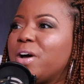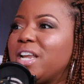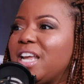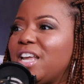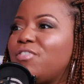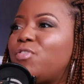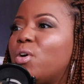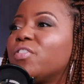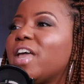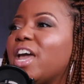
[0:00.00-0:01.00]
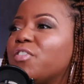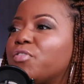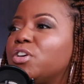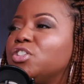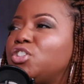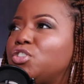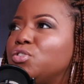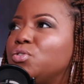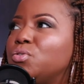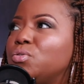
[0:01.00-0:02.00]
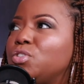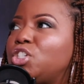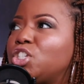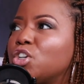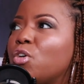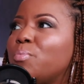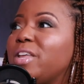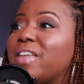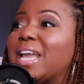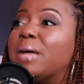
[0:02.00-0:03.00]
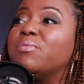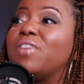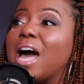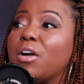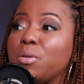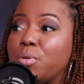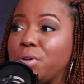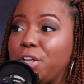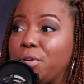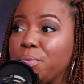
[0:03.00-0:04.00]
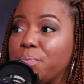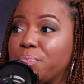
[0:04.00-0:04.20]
putting forth effort to show me that I'm valuable to you.